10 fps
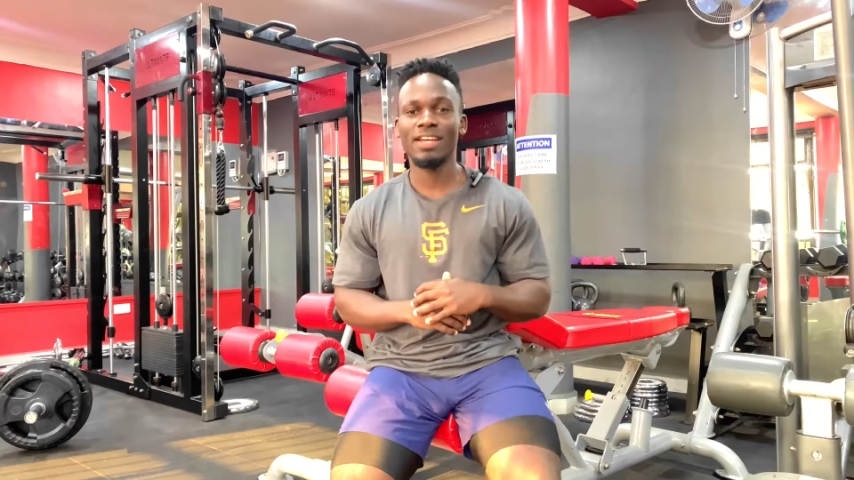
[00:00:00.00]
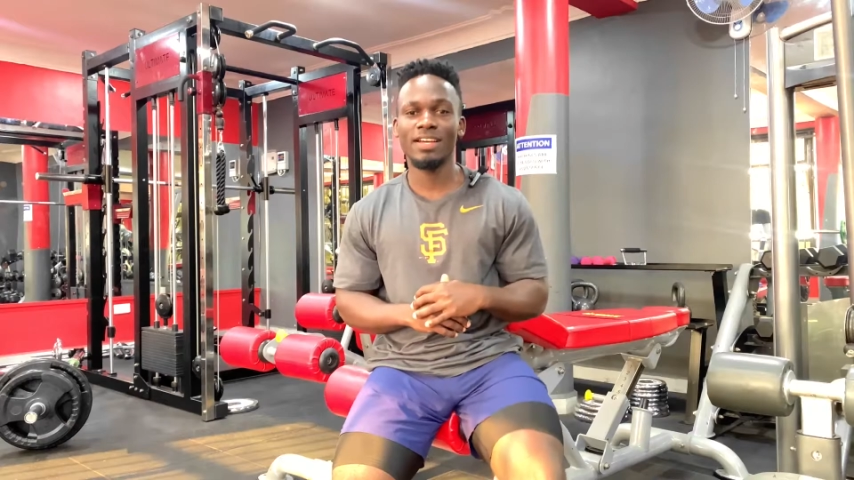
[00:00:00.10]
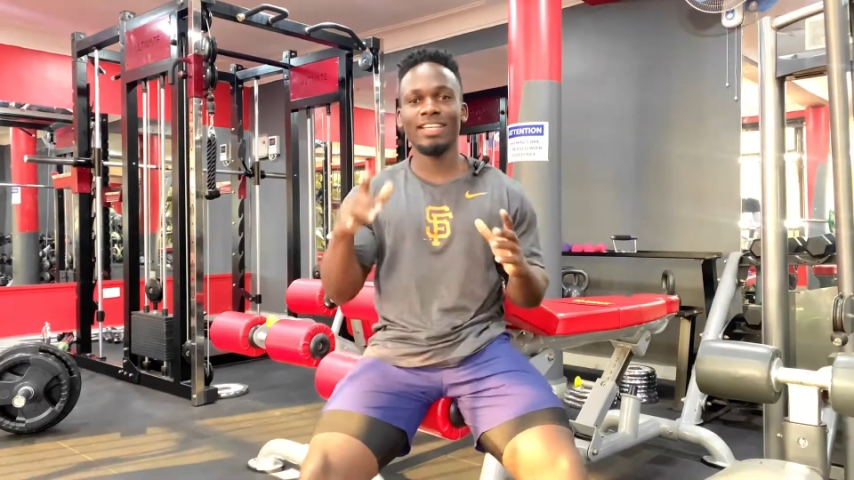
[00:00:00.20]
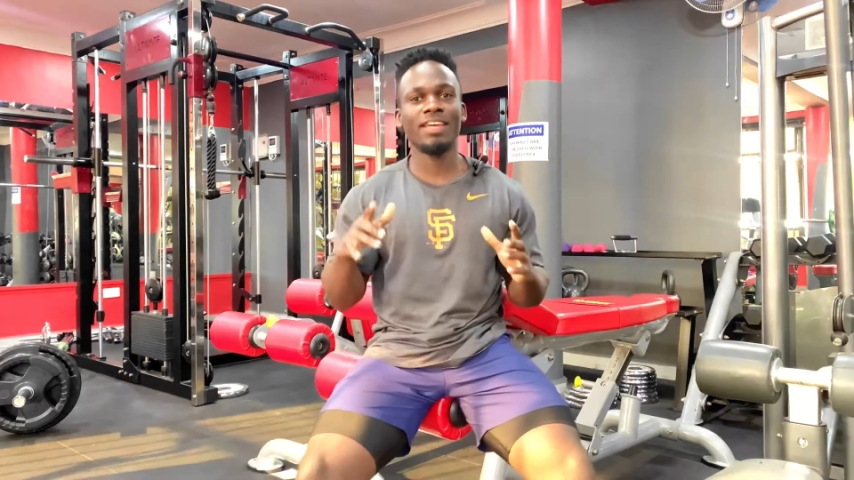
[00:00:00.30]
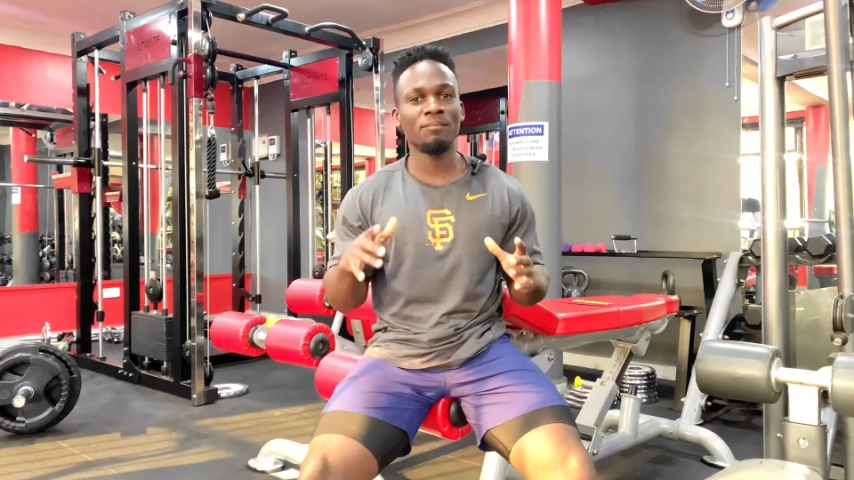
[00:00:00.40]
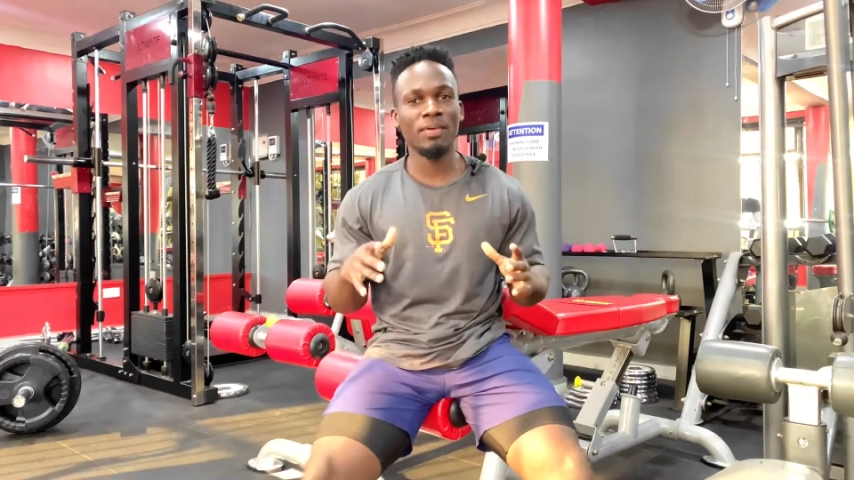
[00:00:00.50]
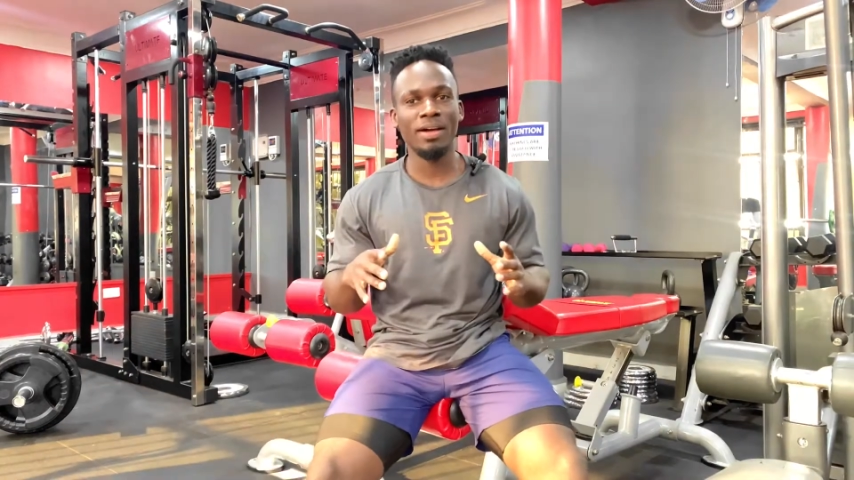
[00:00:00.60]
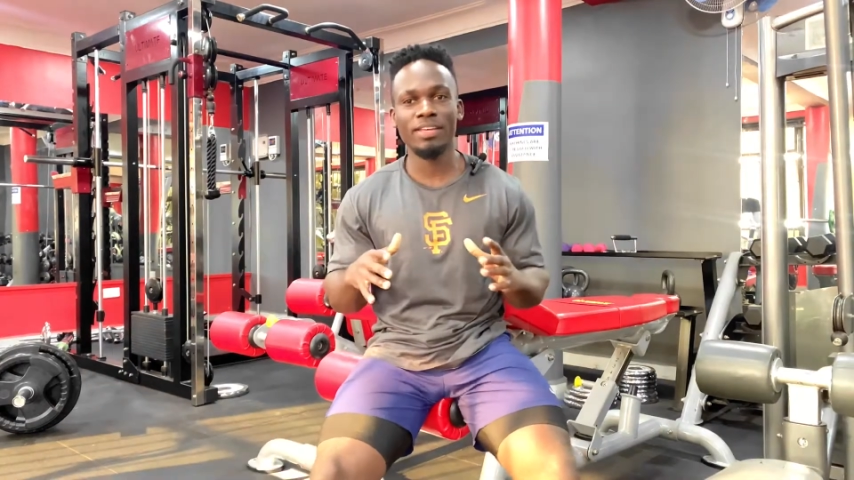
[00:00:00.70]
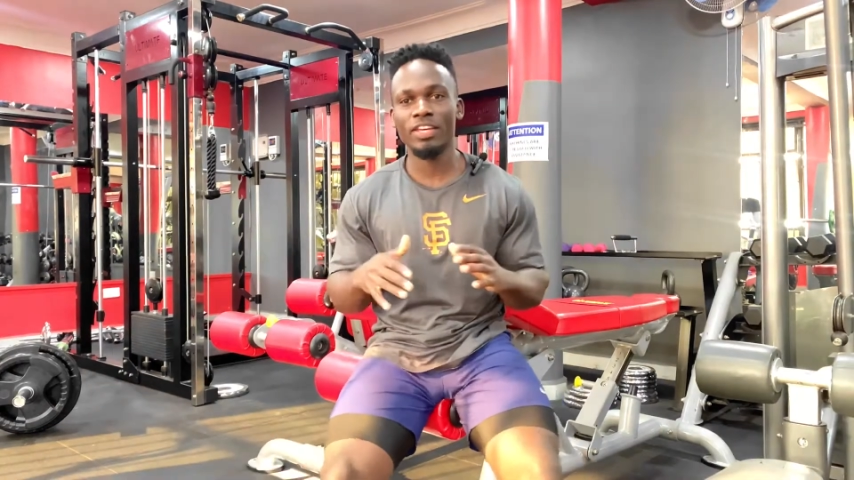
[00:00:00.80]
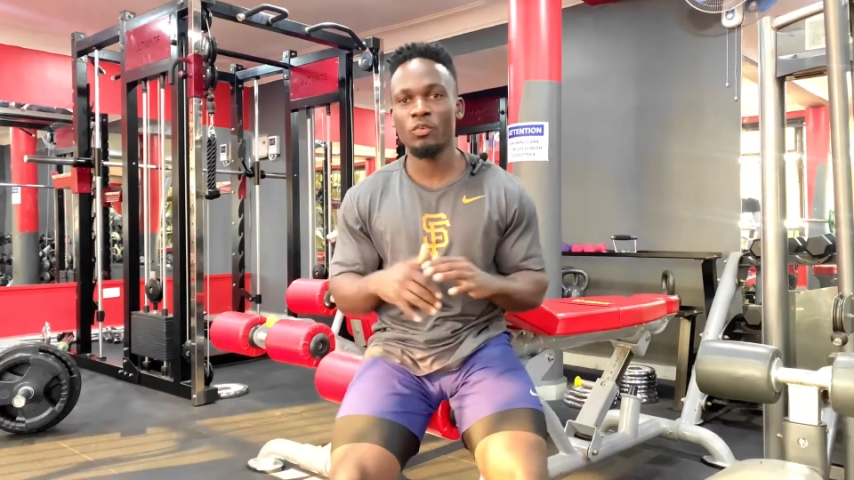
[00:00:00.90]
taking back
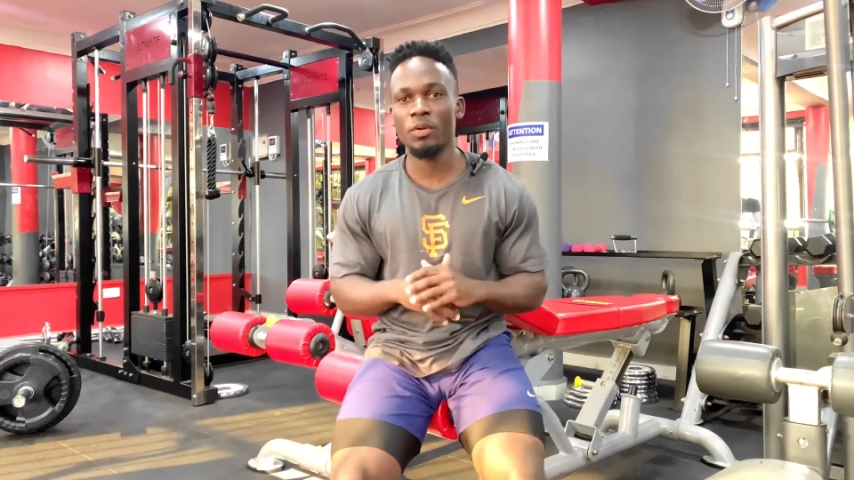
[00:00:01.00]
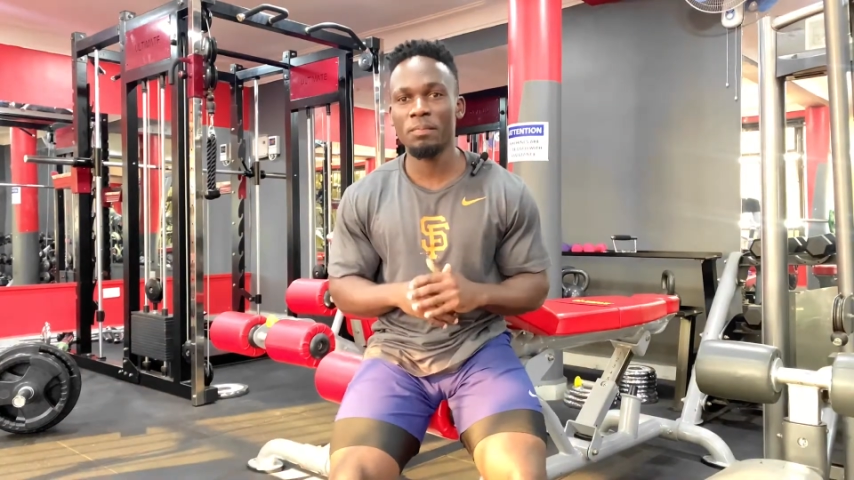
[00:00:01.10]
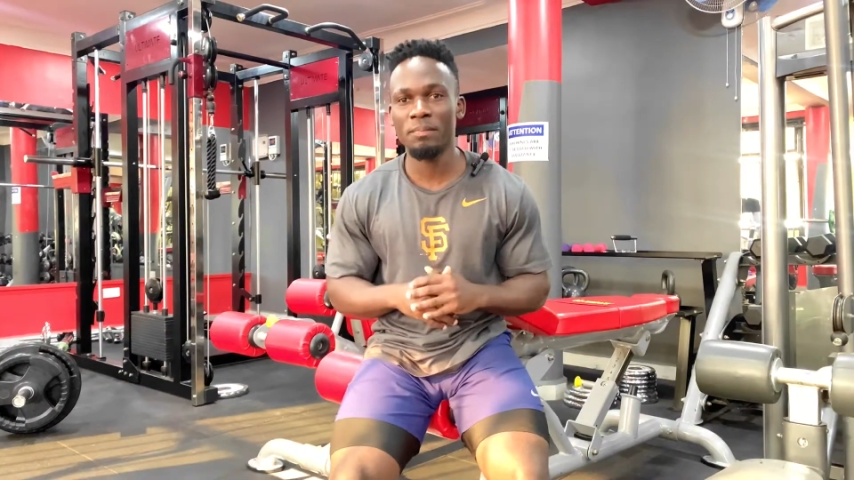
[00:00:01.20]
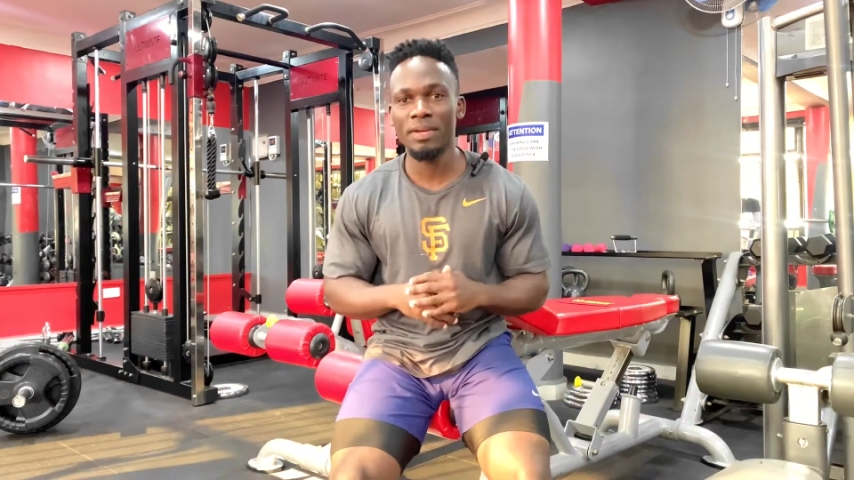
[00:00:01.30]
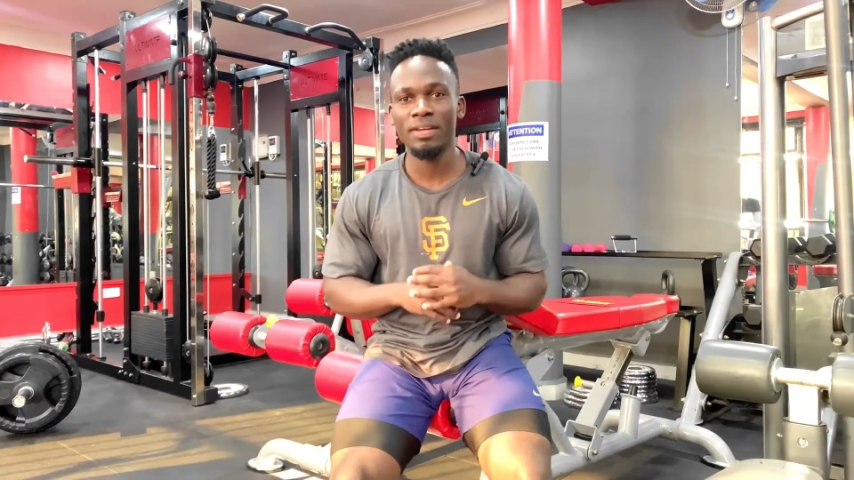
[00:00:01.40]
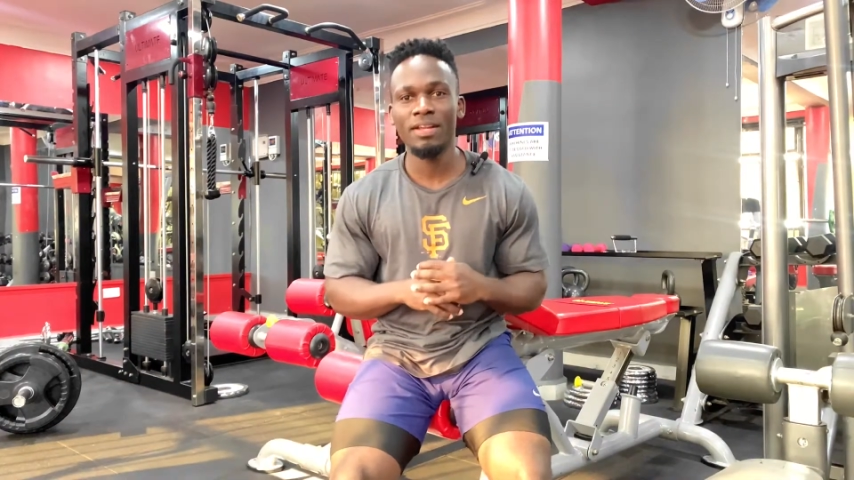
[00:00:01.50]
equipment.